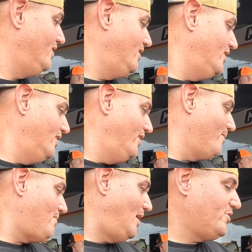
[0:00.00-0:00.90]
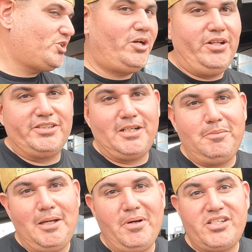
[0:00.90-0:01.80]
I'm sure there's going to
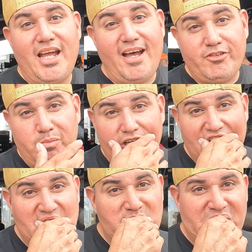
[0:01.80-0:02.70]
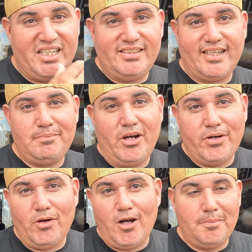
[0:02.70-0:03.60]
be a bunch of aftermarket companies like
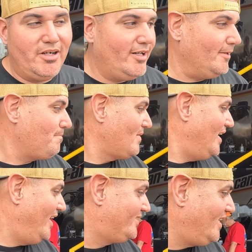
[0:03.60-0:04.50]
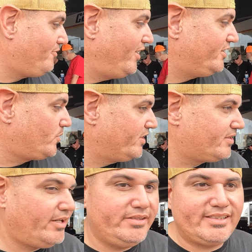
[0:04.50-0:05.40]
Moto Armor and SF Raceworks
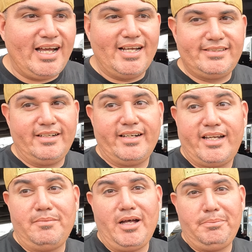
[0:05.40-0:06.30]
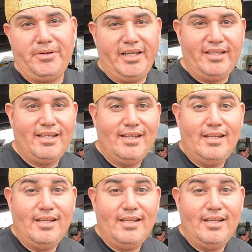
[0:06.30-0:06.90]
and all those guys that are going to come up with